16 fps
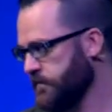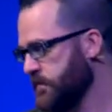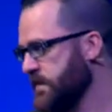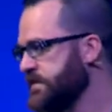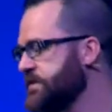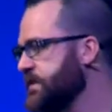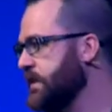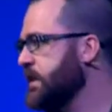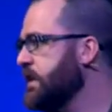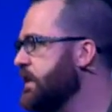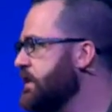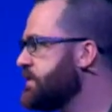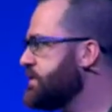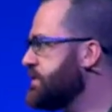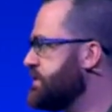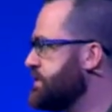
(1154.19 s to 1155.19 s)
And
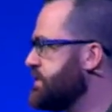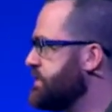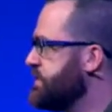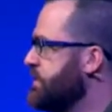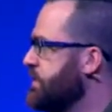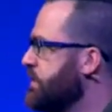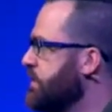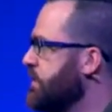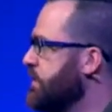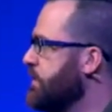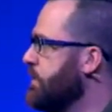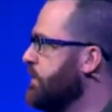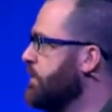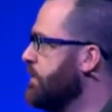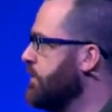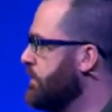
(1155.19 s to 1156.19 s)
Zacchaeus'
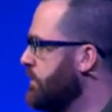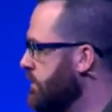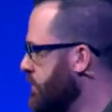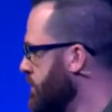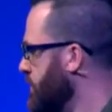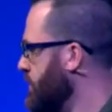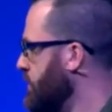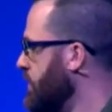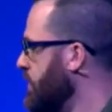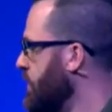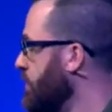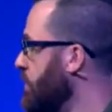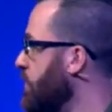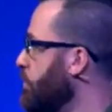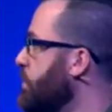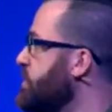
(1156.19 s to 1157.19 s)
uh,
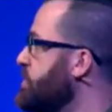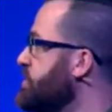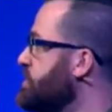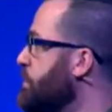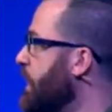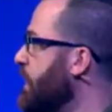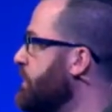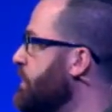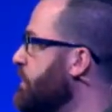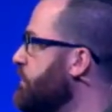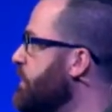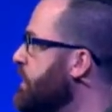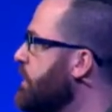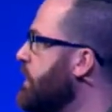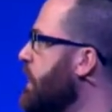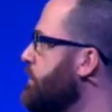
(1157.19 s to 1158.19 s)
perspective,
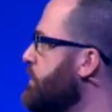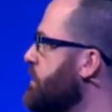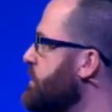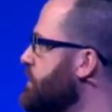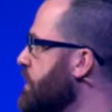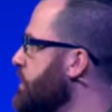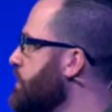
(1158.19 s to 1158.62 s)
he climbed a tree